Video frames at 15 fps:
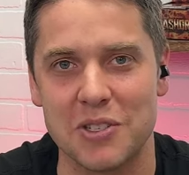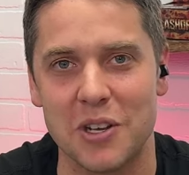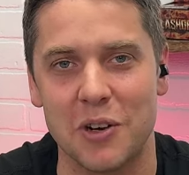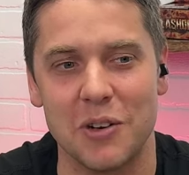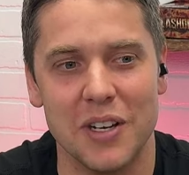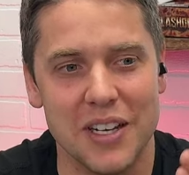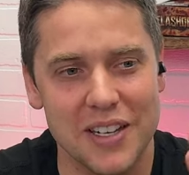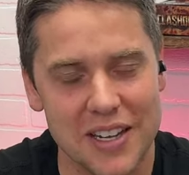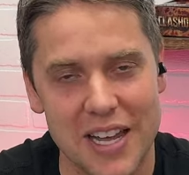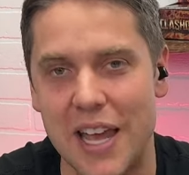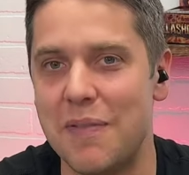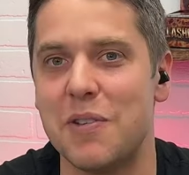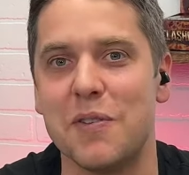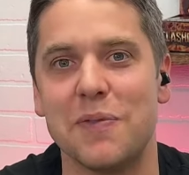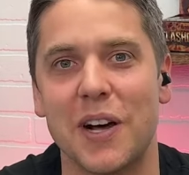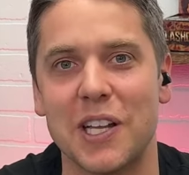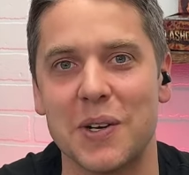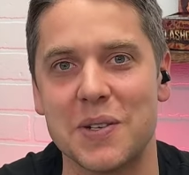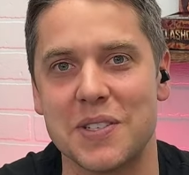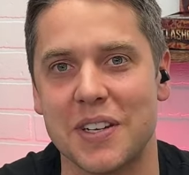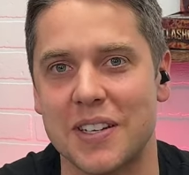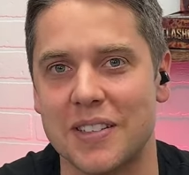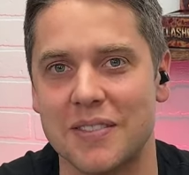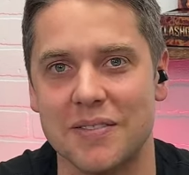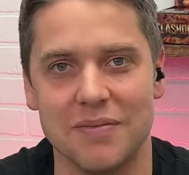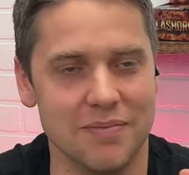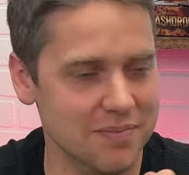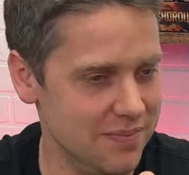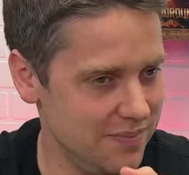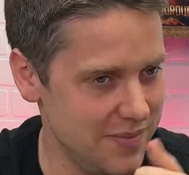So if you follow us on
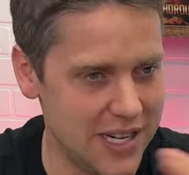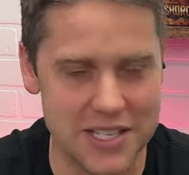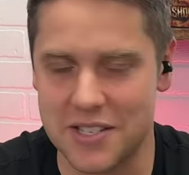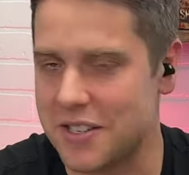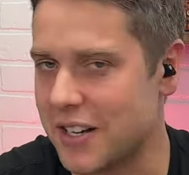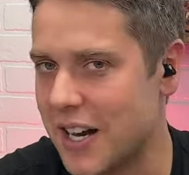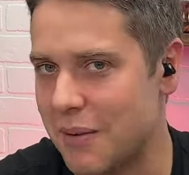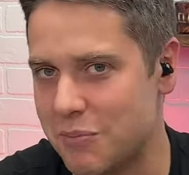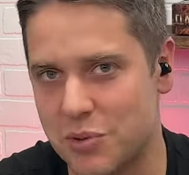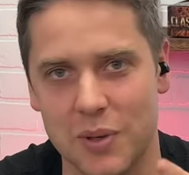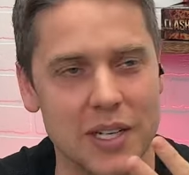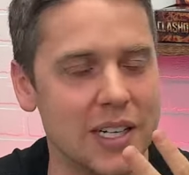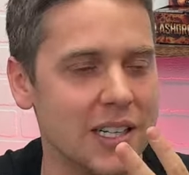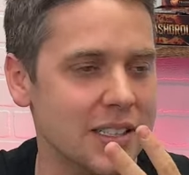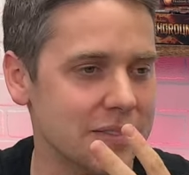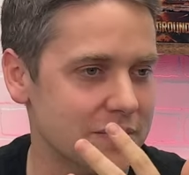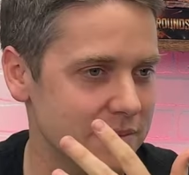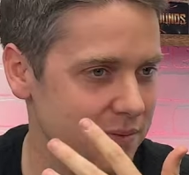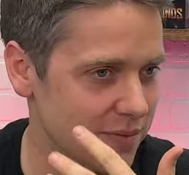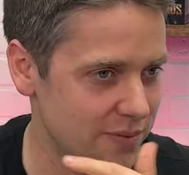Instagram, Twitter,